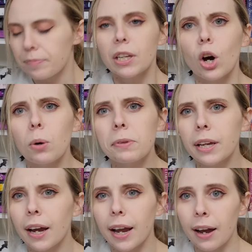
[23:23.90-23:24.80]

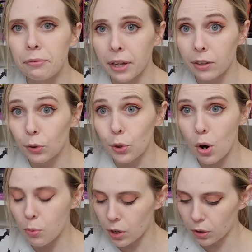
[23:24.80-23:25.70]
hopefully I have like the
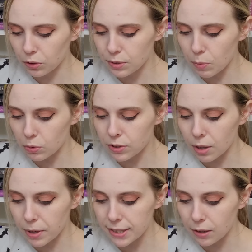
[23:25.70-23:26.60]
world's most
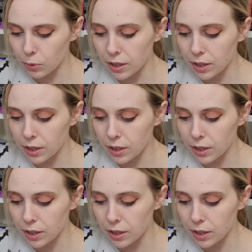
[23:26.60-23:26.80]
amazing reading